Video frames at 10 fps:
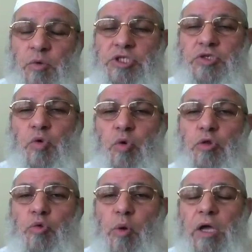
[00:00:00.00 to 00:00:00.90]
which
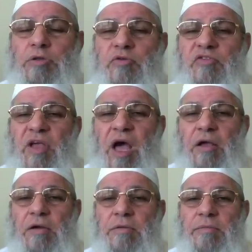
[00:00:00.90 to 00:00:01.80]
called waqtu
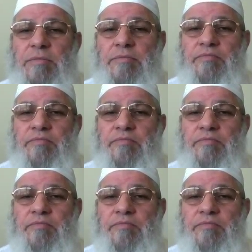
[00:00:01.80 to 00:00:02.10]
sahur.